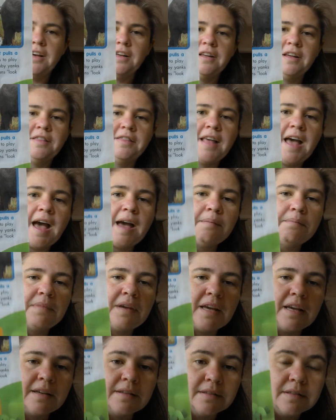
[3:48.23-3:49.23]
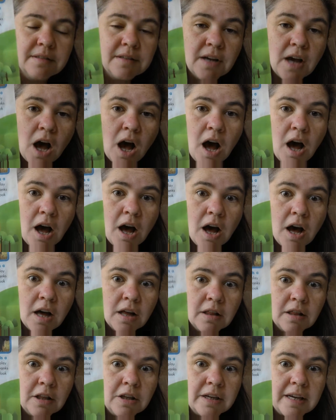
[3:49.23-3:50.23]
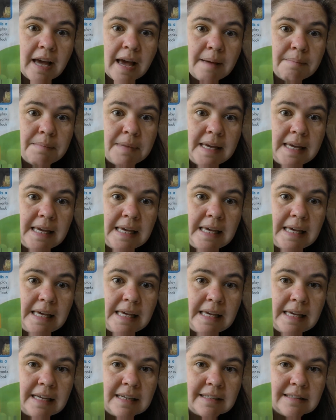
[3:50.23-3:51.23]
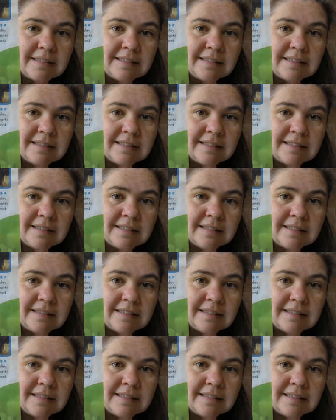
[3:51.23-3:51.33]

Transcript: and that means, look at me!